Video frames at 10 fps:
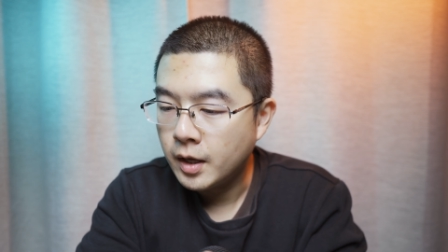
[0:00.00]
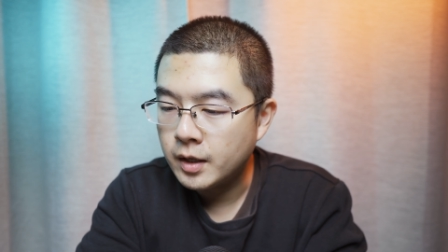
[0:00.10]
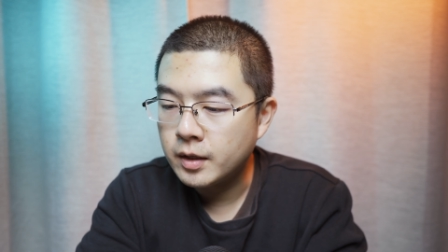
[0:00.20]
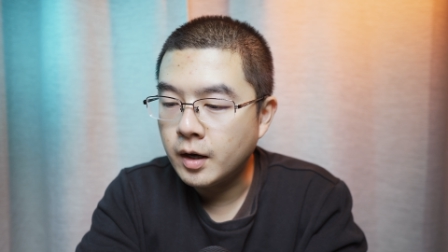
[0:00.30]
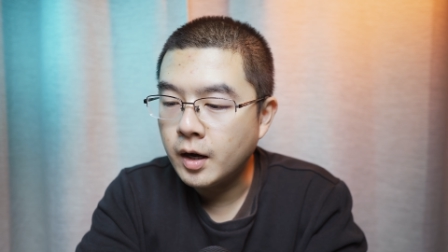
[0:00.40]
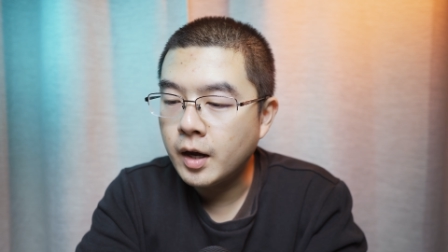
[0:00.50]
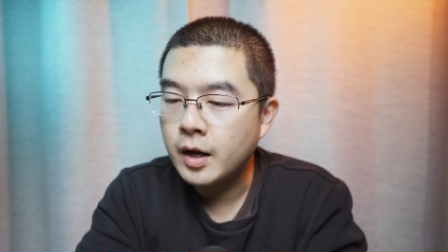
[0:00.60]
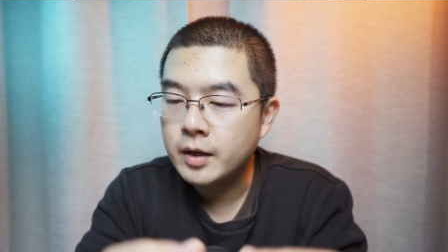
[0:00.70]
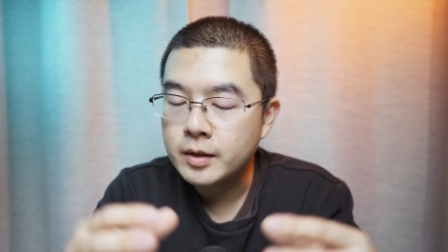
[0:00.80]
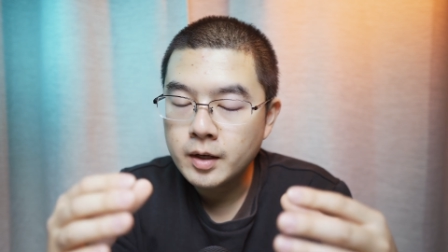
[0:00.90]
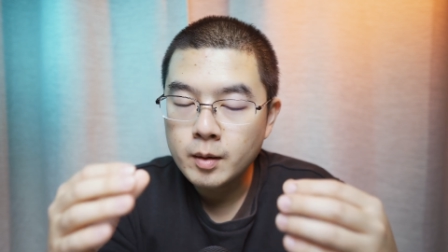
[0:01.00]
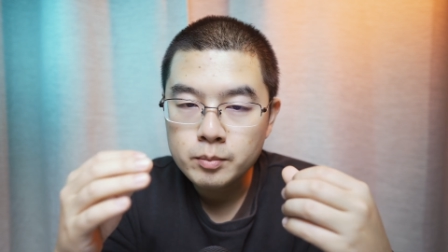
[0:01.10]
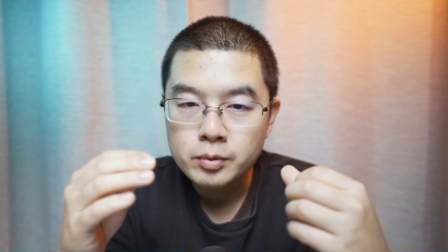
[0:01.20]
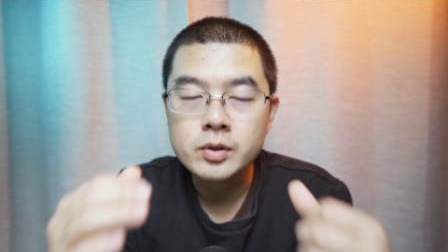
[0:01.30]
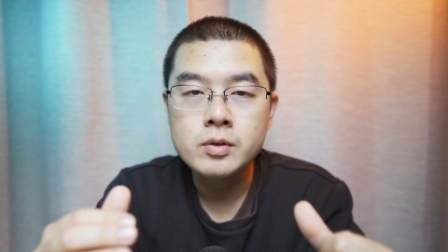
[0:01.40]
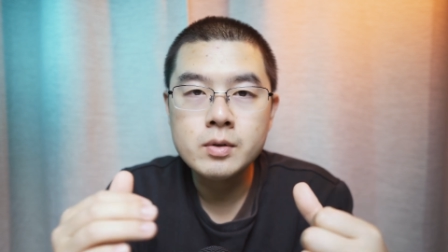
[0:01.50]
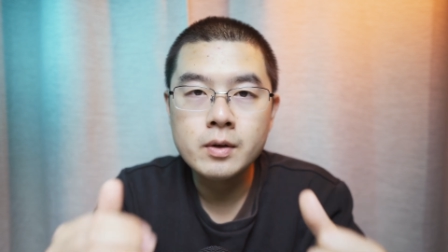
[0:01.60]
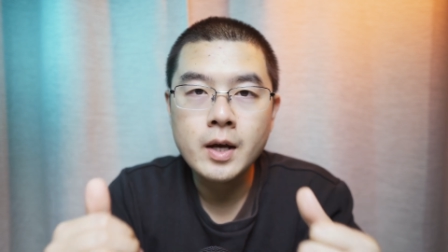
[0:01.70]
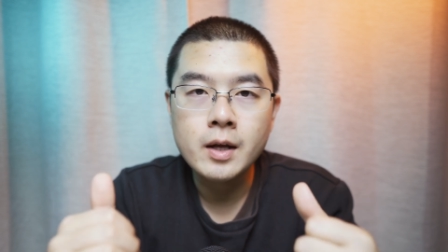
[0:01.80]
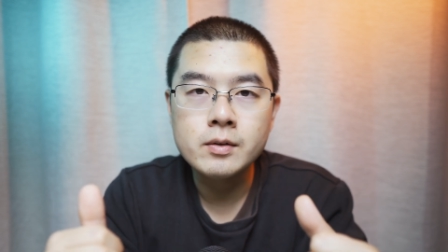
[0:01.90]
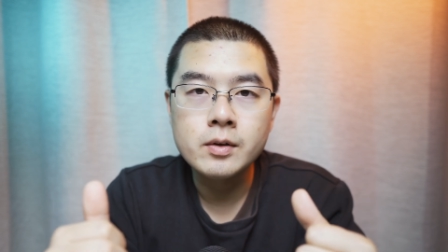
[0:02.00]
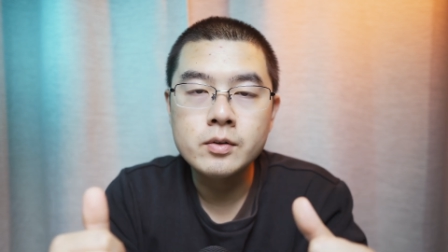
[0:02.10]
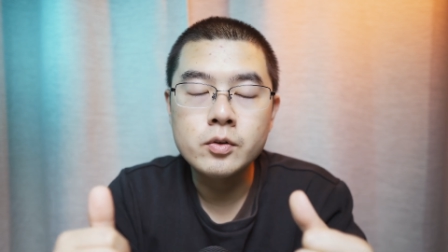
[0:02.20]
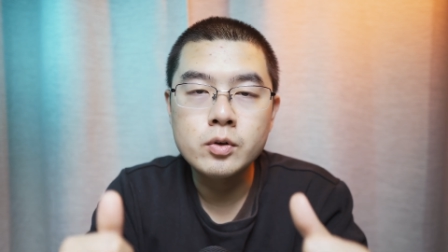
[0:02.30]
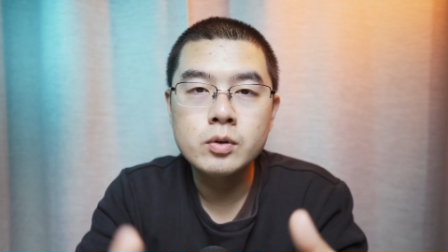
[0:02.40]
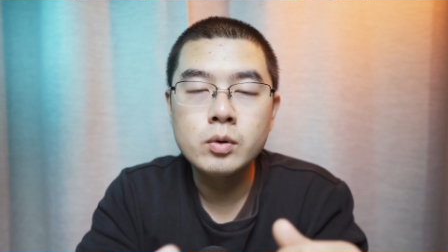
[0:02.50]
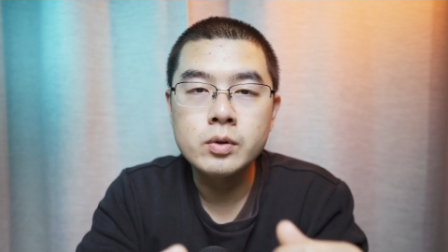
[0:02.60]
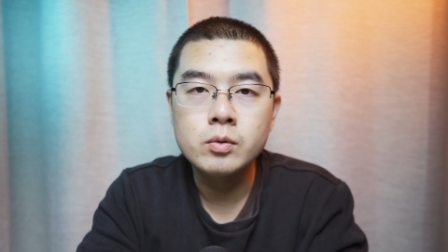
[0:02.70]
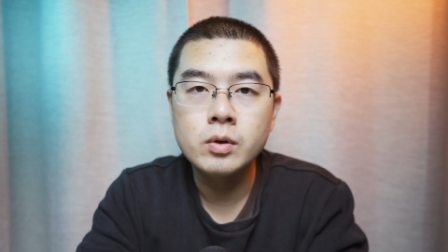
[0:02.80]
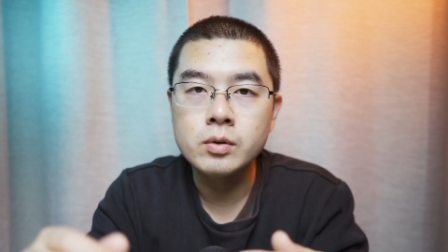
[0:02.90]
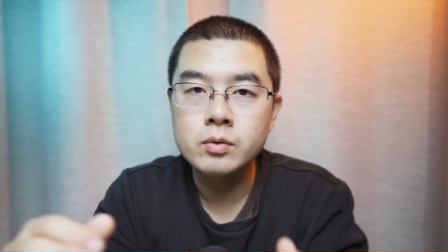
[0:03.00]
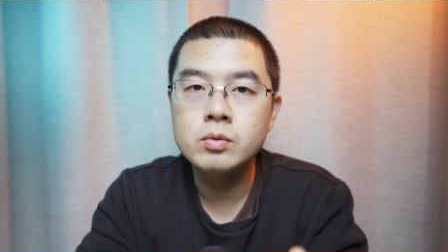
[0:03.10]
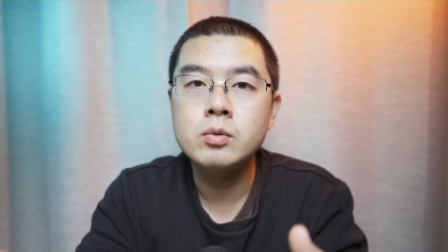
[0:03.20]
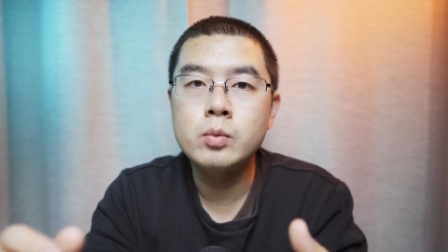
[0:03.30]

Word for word: And I am pretty sure that in the year 2022,